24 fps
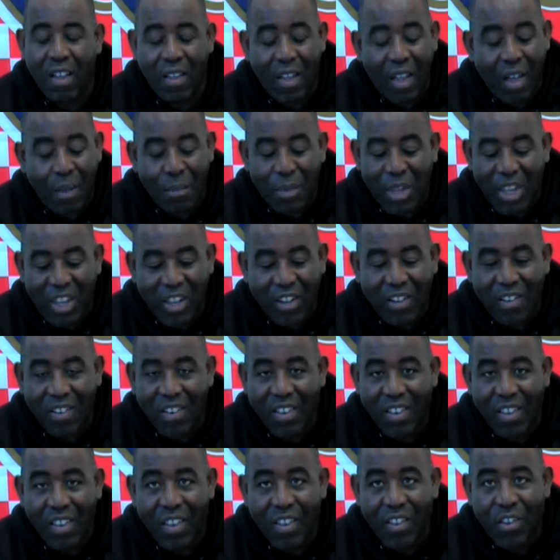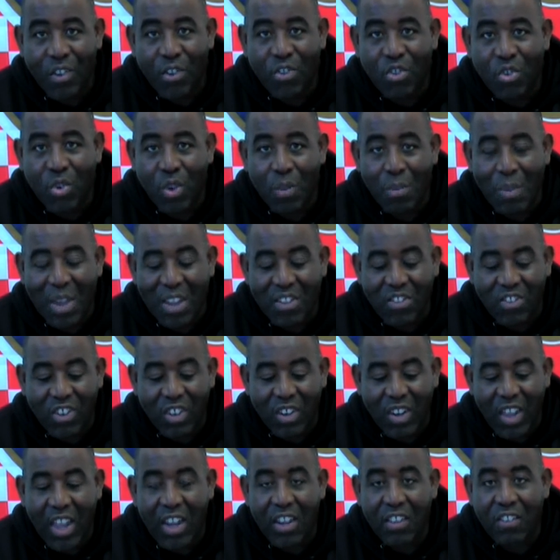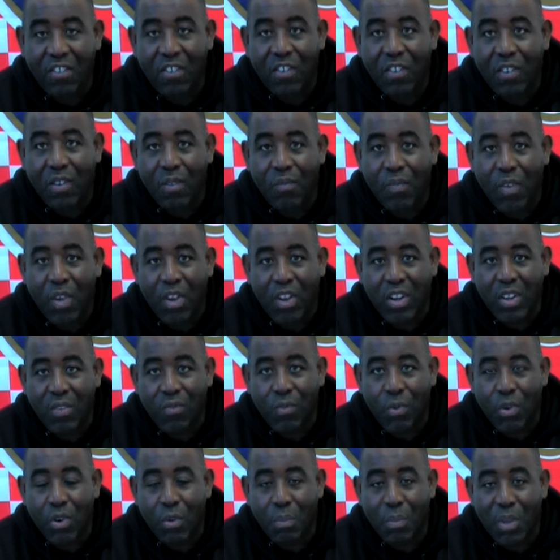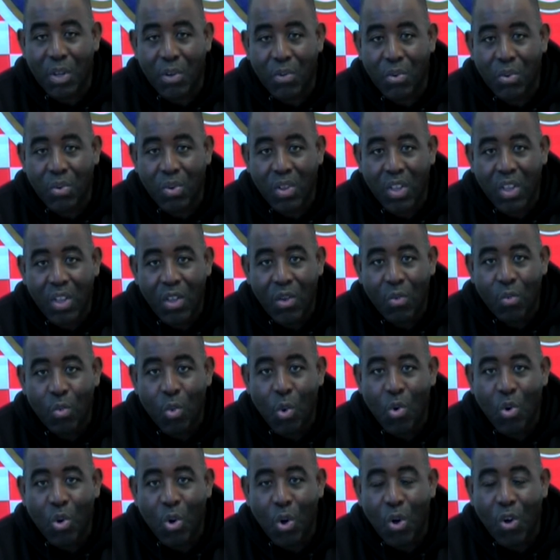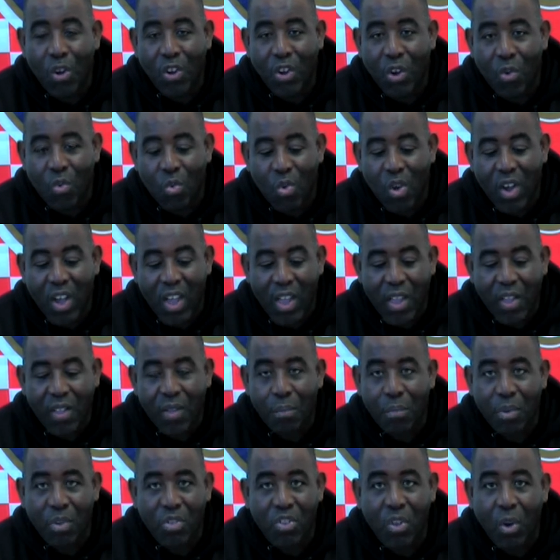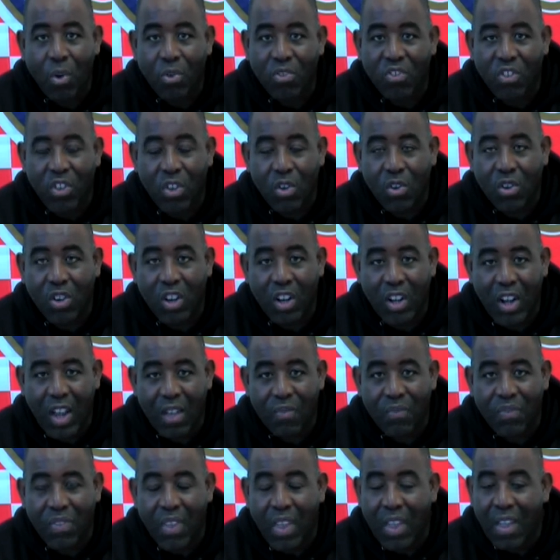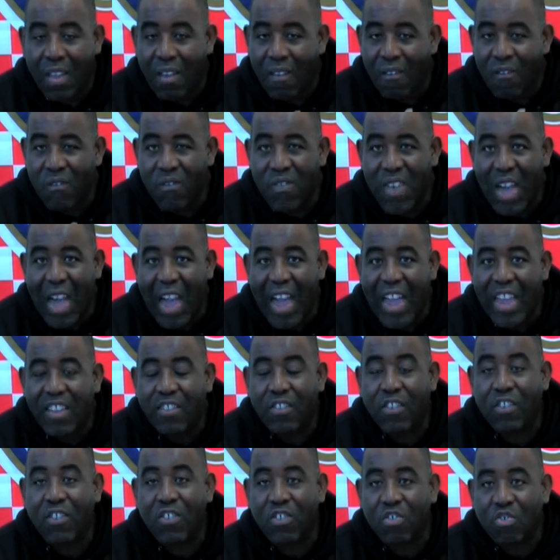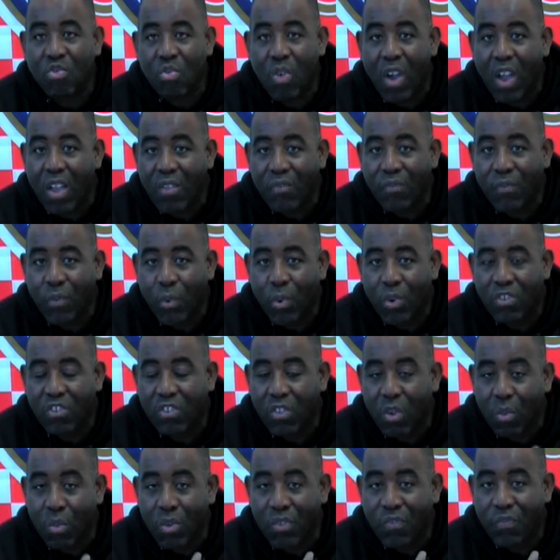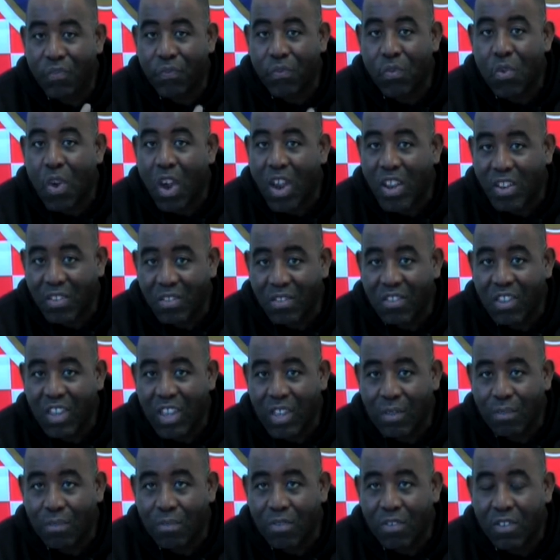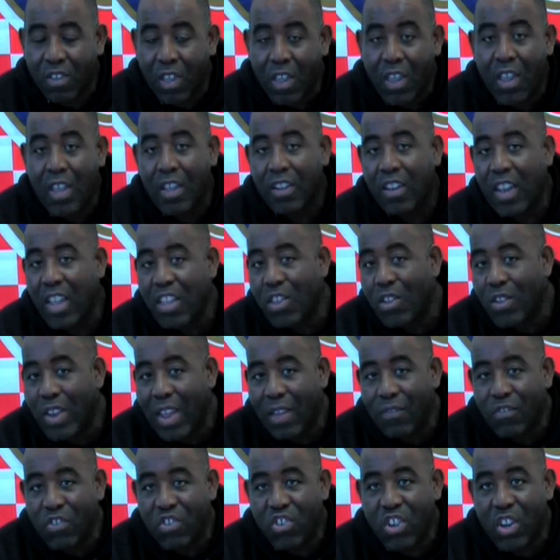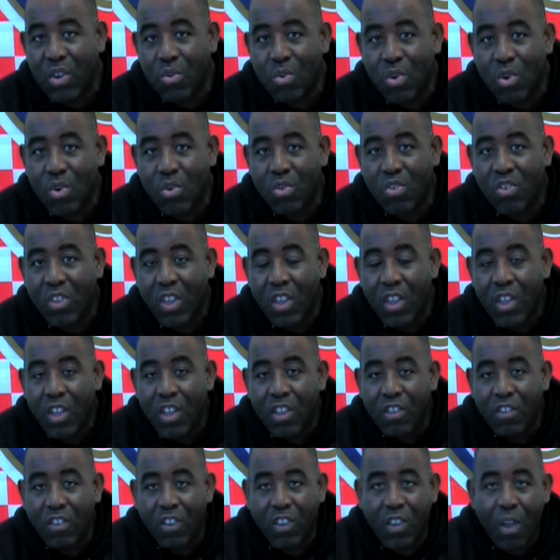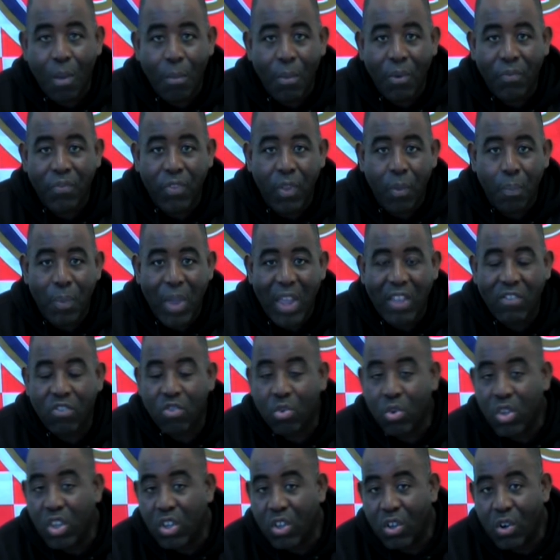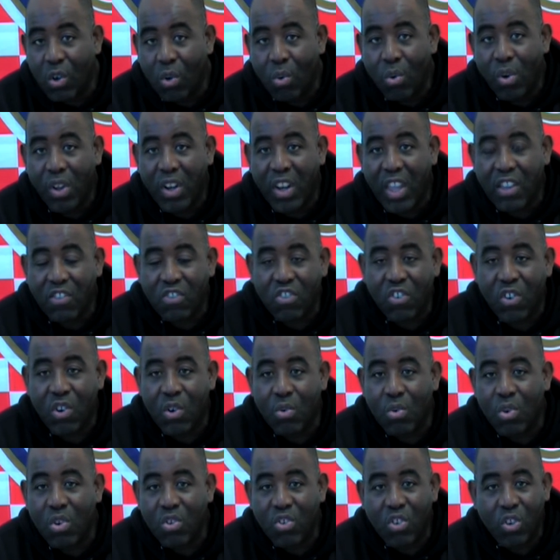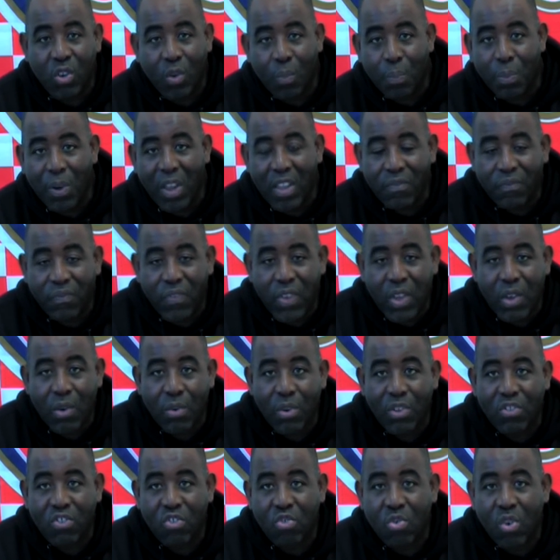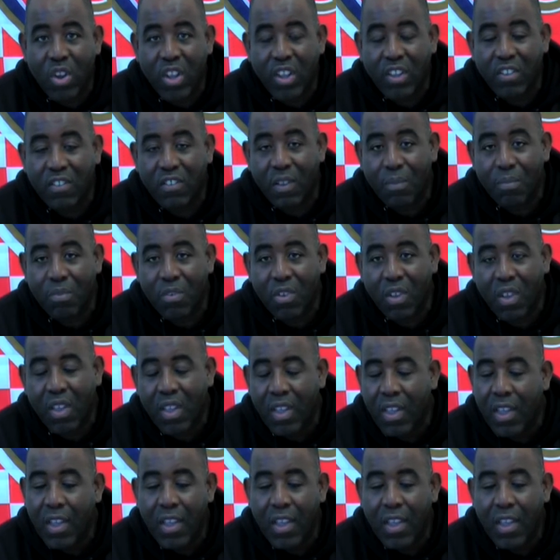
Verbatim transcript: I mean, could you imagine Edison Cavani through the middle, Walcott on the right, Podolski on the left? That is a strike force that would frighten teams. Then you'd have Giroud to come off the bench, or you can alternate Giroud. You could play Theo as striker sometimes.